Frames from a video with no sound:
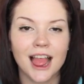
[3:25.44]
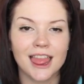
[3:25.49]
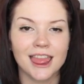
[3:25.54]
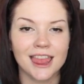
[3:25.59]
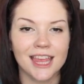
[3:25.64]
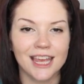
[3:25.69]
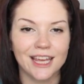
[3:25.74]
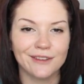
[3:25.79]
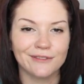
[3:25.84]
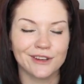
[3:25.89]

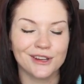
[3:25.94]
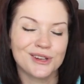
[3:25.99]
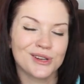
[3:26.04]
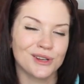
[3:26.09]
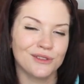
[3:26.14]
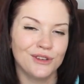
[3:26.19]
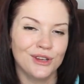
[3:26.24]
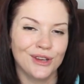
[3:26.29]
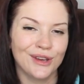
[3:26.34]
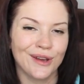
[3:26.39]
The
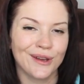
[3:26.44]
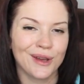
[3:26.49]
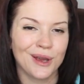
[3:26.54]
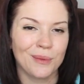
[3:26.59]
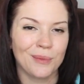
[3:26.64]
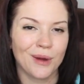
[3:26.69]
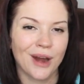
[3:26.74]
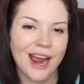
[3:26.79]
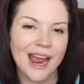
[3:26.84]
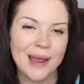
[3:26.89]
Invention of Hugo
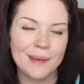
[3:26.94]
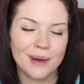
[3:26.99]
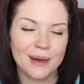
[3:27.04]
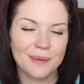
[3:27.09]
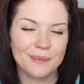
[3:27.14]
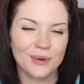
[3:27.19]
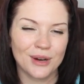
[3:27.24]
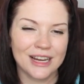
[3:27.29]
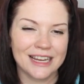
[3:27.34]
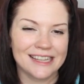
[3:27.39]
Cabret by
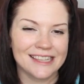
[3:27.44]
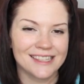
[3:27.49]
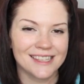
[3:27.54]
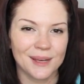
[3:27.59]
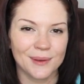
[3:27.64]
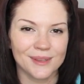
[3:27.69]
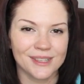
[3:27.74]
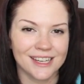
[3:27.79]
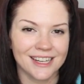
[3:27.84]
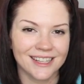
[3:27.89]
Brian
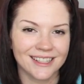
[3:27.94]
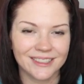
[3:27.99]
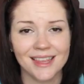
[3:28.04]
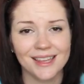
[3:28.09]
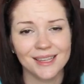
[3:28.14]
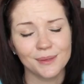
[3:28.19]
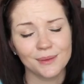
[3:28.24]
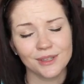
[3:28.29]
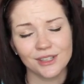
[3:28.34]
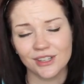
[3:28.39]
Selznick.
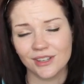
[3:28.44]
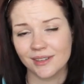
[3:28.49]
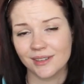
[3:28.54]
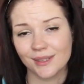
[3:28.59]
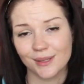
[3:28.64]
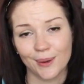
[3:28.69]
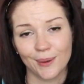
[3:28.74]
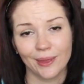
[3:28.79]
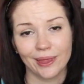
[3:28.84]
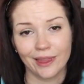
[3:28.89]
This was
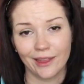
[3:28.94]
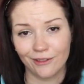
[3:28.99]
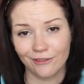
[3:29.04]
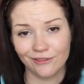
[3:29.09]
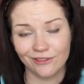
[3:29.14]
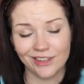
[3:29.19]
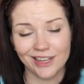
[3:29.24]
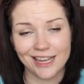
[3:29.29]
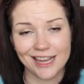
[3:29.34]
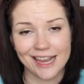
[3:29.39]
just so
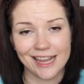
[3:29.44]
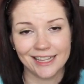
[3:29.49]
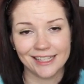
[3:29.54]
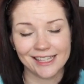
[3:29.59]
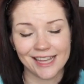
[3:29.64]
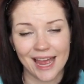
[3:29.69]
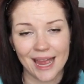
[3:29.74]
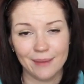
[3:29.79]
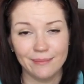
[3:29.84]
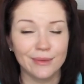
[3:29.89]
lovely.
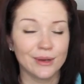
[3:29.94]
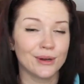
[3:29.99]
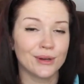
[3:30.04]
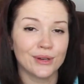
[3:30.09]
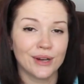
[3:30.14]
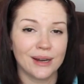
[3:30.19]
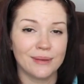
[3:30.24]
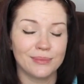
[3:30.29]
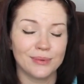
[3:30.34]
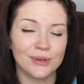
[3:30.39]
It's a middle
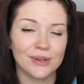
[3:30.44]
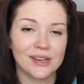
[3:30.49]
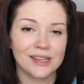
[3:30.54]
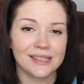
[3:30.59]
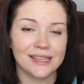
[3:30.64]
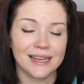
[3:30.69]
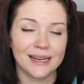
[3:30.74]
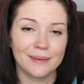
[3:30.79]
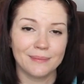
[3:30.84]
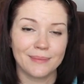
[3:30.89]
grade book
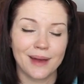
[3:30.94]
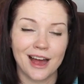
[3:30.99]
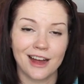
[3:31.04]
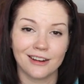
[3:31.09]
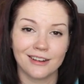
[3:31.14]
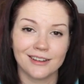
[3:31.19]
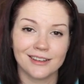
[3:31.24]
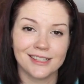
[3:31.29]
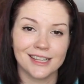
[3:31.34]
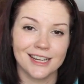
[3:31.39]
set in
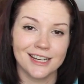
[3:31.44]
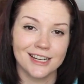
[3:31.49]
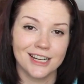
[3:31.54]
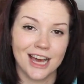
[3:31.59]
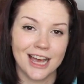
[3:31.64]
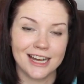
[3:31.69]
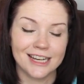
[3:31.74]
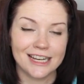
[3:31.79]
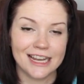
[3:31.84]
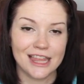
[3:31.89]
Paris in
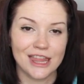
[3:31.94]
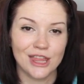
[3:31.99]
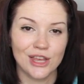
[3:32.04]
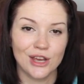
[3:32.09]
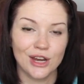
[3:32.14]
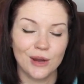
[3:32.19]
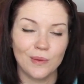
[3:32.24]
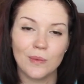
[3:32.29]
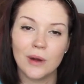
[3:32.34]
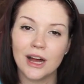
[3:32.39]

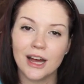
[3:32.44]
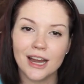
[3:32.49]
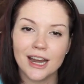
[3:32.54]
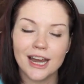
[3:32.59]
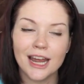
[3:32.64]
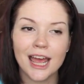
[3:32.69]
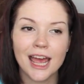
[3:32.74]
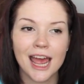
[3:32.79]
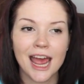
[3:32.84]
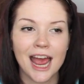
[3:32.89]

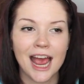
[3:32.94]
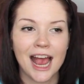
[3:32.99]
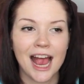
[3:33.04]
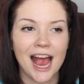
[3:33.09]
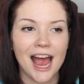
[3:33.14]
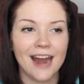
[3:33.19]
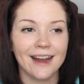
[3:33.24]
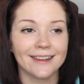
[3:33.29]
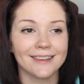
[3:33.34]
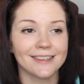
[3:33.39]
1931
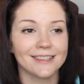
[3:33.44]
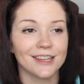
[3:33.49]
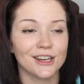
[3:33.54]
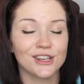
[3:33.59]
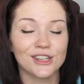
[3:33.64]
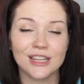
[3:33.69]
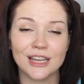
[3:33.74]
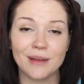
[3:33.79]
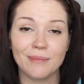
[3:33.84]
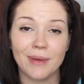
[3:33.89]
and it's
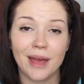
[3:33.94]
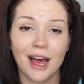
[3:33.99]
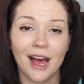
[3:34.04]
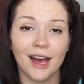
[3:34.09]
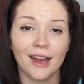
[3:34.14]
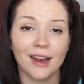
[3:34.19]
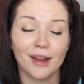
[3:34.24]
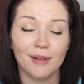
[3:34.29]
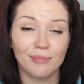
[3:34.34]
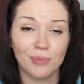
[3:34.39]
essentially
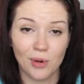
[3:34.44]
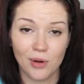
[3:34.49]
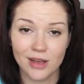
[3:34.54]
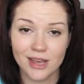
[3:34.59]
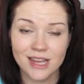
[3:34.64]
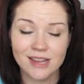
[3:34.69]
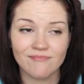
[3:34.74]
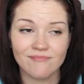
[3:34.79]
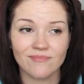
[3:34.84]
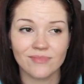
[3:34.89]
about a
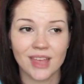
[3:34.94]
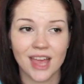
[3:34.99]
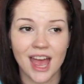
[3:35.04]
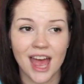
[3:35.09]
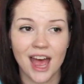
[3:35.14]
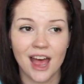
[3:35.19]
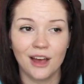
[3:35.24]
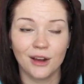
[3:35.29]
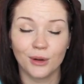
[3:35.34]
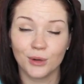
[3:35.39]
boy,
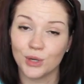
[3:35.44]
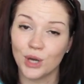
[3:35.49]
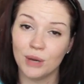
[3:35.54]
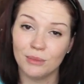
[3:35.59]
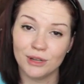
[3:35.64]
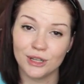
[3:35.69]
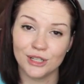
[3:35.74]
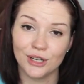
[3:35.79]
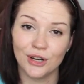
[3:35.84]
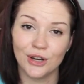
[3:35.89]
an
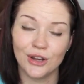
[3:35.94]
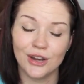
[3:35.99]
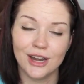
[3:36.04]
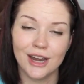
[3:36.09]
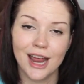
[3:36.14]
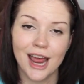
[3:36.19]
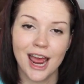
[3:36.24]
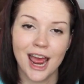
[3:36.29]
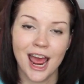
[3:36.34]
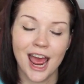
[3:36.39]

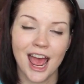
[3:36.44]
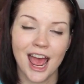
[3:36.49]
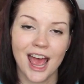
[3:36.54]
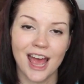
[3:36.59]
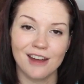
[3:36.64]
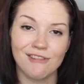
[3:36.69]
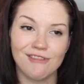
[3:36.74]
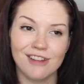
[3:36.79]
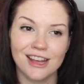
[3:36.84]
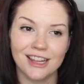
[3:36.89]
automaton,
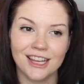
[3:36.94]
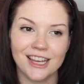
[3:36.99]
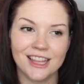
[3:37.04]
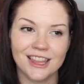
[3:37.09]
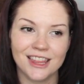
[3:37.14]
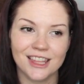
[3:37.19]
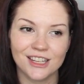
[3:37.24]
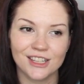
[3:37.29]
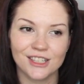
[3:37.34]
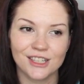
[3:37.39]
and
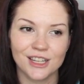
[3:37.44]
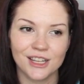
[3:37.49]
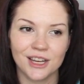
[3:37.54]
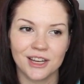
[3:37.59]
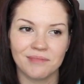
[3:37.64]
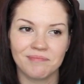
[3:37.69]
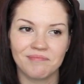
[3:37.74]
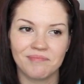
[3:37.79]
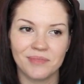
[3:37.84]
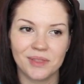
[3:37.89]
really just
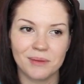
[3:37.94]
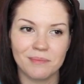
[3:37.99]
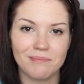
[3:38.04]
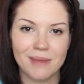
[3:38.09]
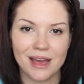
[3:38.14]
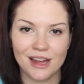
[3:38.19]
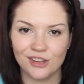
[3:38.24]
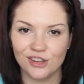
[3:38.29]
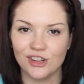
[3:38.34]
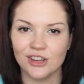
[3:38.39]
the
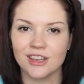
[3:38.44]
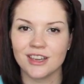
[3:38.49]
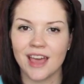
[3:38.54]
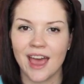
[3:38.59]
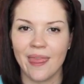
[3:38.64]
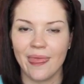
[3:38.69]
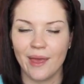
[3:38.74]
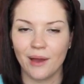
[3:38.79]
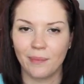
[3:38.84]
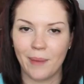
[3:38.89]
magic
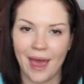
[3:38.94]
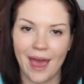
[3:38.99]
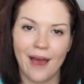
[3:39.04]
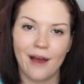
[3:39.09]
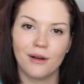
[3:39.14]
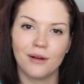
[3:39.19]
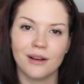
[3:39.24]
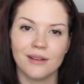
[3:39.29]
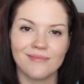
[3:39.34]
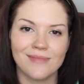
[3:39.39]
and the
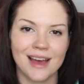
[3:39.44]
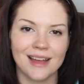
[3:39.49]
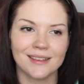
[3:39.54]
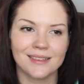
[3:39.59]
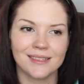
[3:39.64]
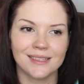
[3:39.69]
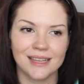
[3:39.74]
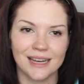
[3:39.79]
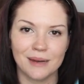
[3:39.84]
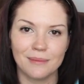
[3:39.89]
power that
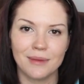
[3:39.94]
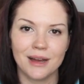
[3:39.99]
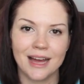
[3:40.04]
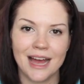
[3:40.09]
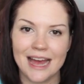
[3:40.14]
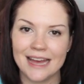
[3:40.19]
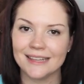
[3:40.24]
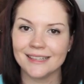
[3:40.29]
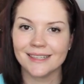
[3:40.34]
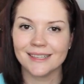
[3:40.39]
cinema
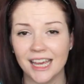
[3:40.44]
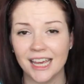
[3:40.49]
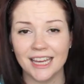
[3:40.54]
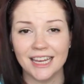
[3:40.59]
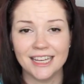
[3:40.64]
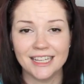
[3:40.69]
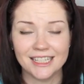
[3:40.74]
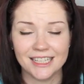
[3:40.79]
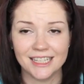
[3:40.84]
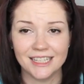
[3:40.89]
has.
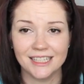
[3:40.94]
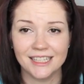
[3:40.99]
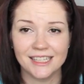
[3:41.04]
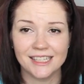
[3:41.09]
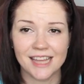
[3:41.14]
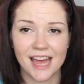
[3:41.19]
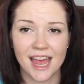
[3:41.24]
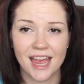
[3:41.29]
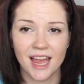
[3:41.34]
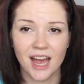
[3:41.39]
It
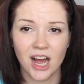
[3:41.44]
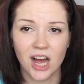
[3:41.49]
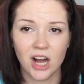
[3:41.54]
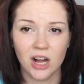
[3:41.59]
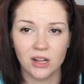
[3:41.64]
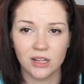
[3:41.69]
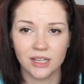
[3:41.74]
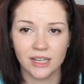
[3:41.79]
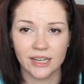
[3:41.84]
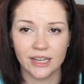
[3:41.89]
is a
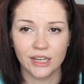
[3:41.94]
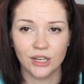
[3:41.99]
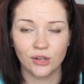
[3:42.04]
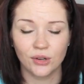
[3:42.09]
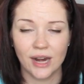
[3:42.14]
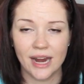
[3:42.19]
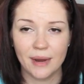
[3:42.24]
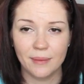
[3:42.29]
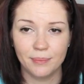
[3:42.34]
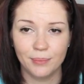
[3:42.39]
hulking
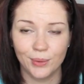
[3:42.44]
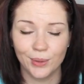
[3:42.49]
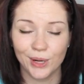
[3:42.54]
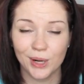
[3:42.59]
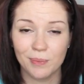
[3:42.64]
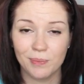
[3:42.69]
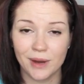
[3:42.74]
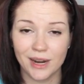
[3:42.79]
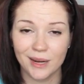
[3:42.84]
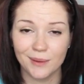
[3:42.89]
great
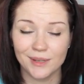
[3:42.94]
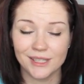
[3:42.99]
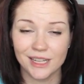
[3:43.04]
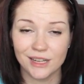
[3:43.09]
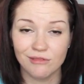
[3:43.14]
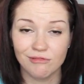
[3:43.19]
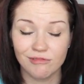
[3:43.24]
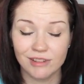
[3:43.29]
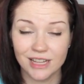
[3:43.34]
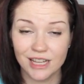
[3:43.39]
book, but it was
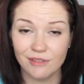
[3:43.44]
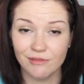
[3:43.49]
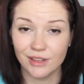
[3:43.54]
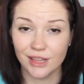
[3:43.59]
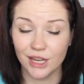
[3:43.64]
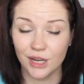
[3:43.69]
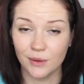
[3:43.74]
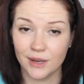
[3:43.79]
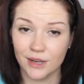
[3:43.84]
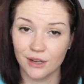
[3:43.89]
a
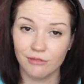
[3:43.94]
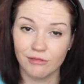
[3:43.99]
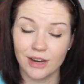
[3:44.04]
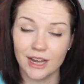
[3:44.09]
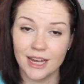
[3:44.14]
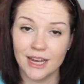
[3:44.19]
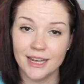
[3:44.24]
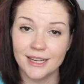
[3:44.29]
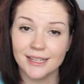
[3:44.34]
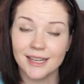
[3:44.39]
really quick
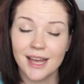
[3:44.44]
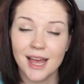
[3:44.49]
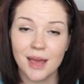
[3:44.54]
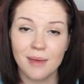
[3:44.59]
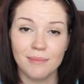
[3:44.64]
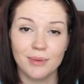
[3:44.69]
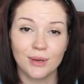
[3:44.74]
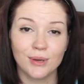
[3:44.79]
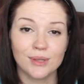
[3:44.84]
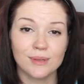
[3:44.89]
read
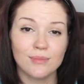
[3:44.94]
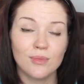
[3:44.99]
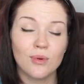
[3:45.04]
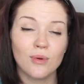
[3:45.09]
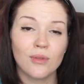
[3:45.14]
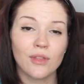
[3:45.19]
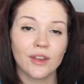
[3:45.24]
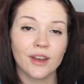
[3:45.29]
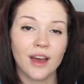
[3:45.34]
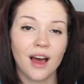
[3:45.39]
because
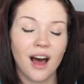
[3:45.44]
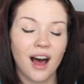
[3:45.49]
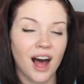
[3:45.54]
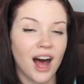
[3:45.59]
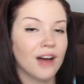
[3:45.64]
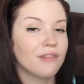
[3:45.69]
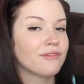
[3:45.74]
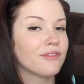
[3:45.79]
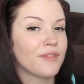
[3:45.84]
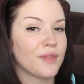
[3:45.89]
more than
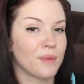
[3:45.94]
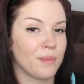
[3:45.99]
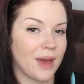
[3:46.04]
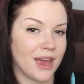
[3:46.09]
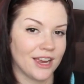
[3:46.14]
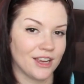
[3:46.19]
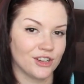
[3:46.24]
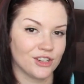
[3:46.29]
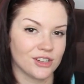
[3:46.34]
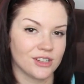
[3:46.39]
half of the
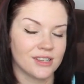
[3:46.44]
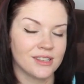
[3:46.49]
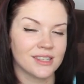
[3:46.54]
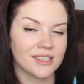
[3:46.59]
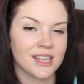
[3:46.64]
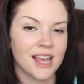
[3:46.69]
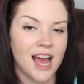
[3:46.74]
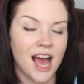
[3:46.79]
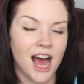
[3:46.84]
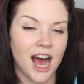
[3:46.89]
pages